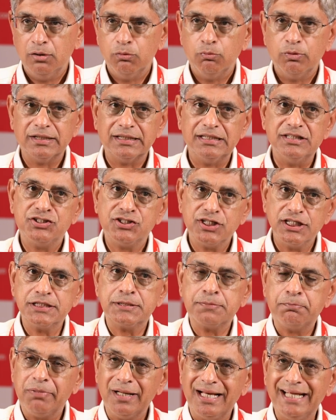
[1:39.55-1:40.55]
whether
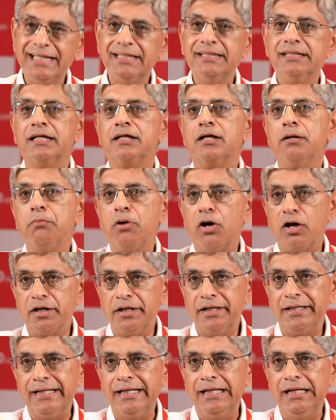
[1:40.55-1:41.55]
just playing the
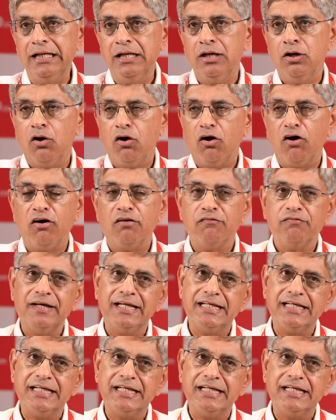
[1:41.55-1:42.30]
commodity of,